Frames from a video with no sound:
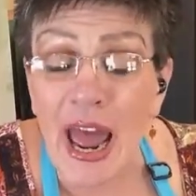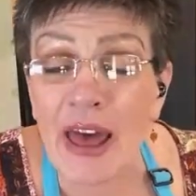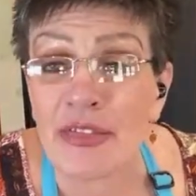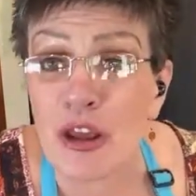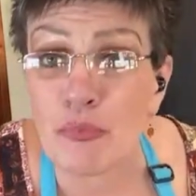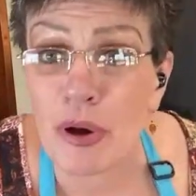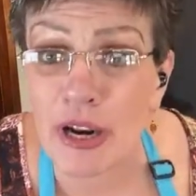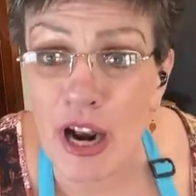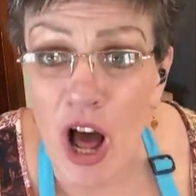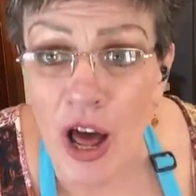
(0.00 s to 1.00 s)
and they
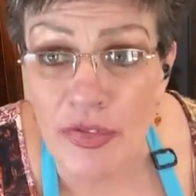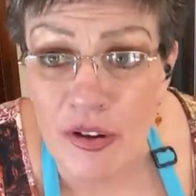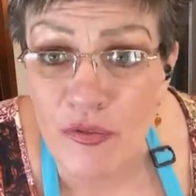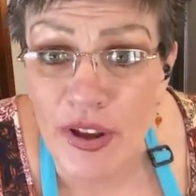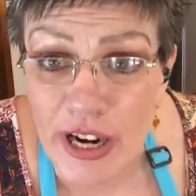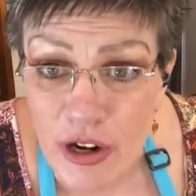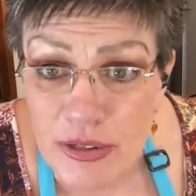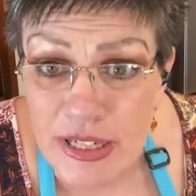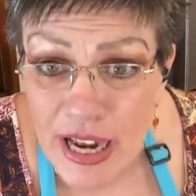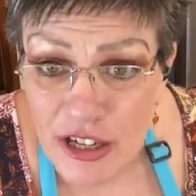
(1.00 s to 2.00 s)
put it on the video
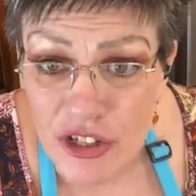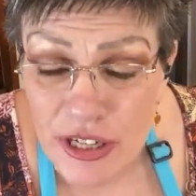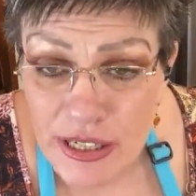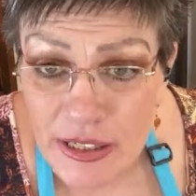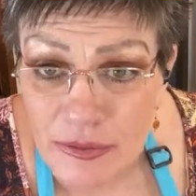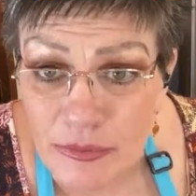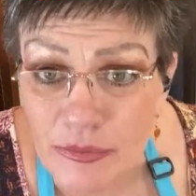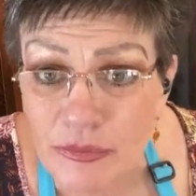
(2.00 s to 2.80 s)
section.